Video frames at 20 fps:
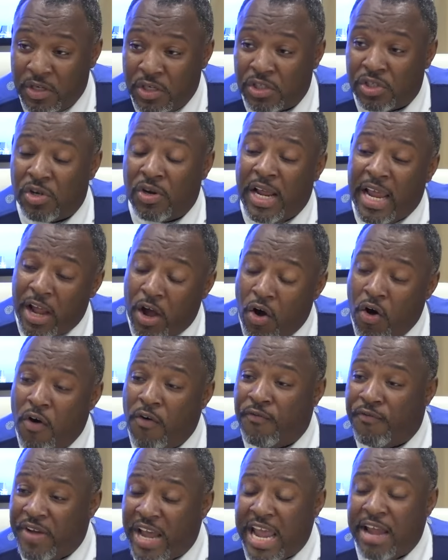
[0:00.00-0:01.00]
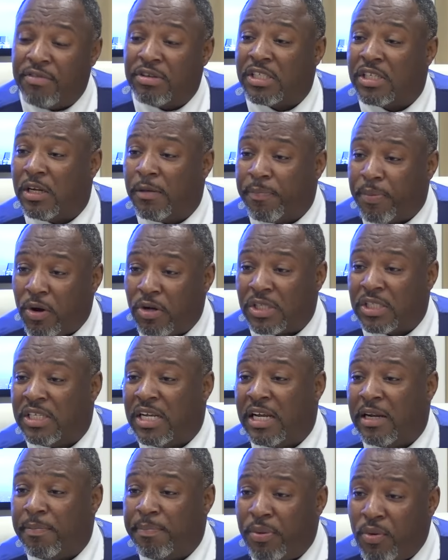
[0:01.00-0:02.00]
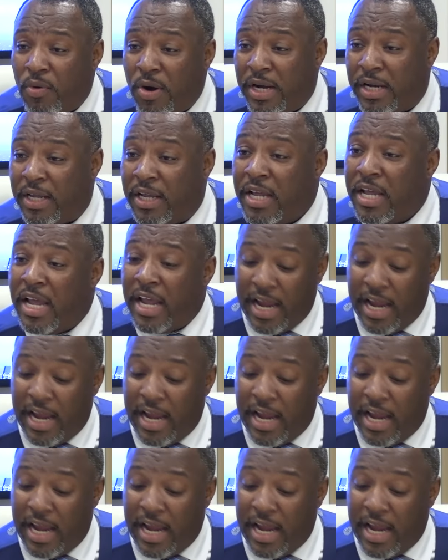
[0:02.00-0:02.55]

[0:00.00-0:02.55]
So they owe favors to the person that appointed.